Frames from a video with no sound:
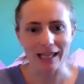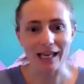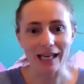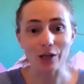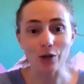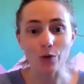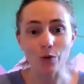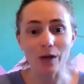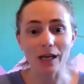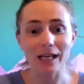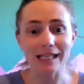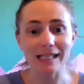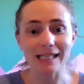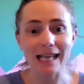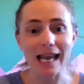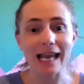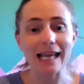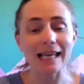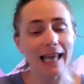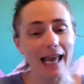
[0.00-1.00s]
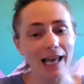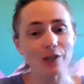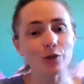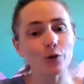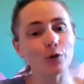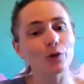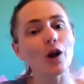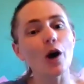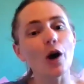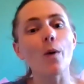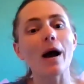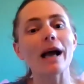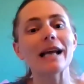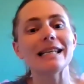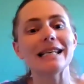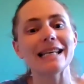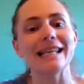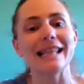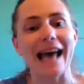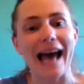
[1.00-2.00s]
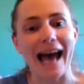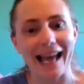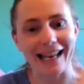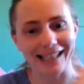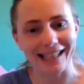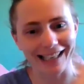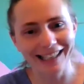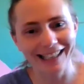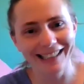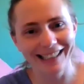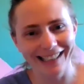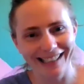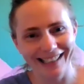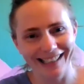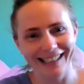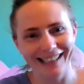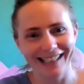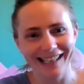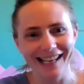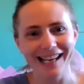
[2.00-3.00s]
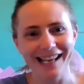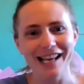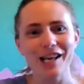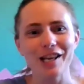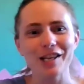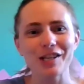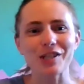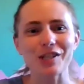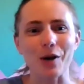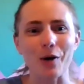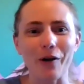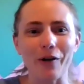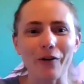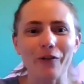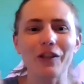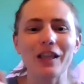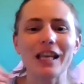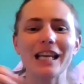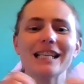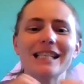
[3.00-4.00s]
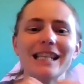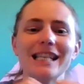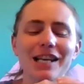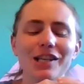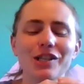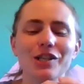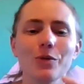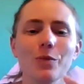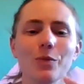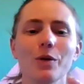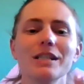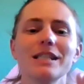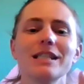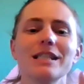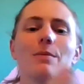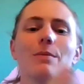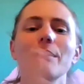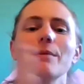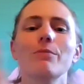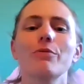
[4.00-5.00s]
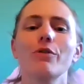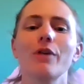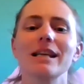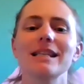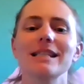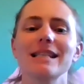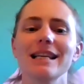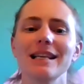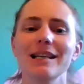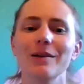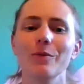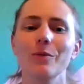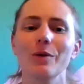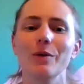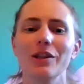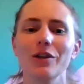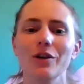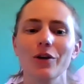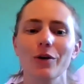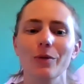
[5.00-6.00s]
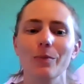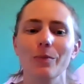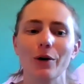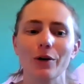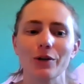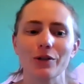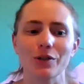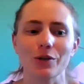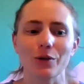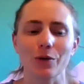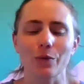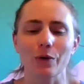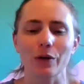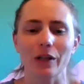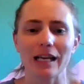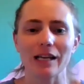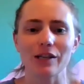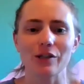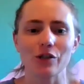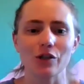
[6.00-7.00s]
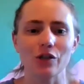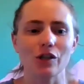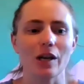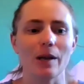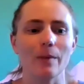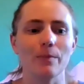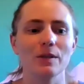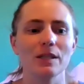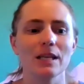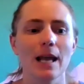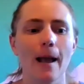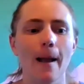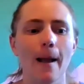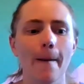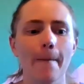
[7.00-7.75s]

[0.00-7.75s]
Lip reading: that you can say yes or no, I did that. So if the intention was to be present with your personal relationships,